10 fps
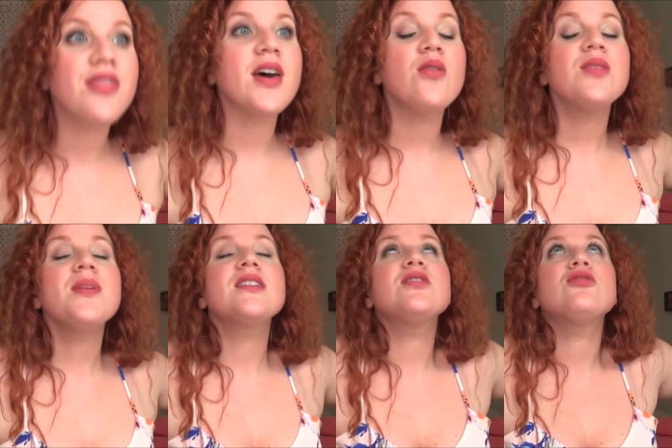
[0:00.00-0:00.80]
That
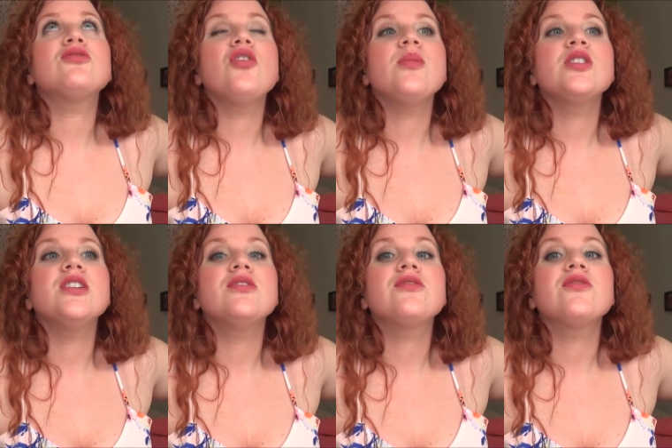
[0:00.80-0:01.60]
makes it so much
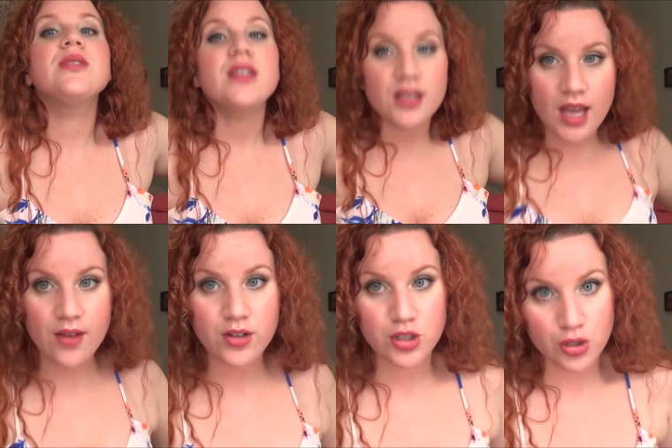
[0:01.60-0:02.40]
easier for me than
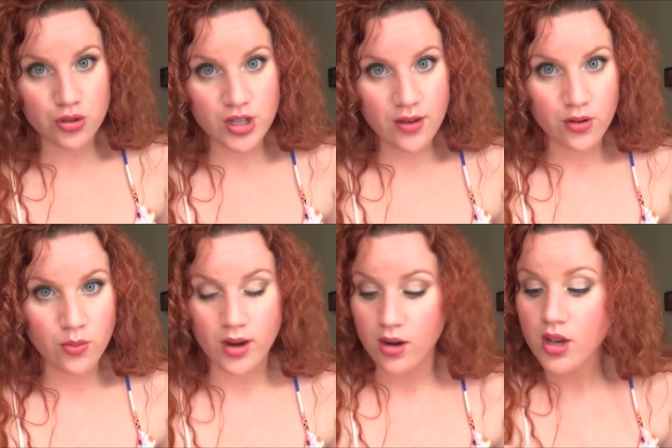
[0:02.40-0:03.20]
having to search
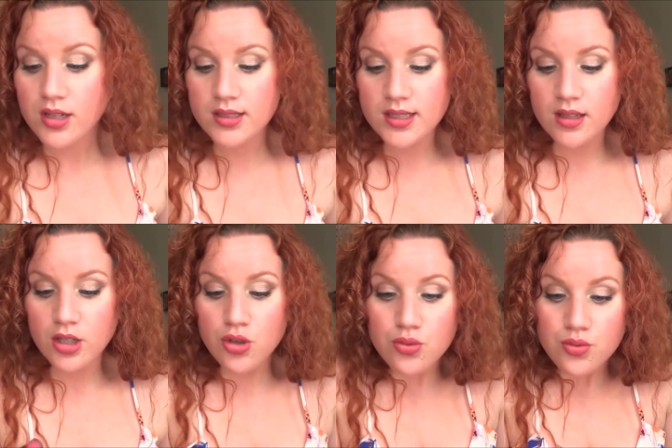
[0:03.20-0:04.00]
everywhere to see
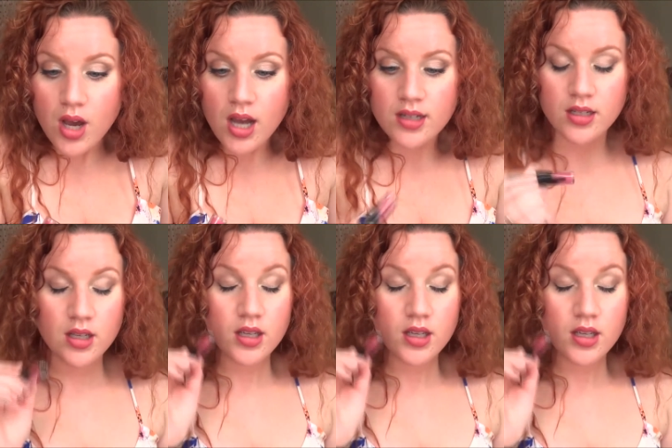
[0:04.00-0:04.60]
that you do not,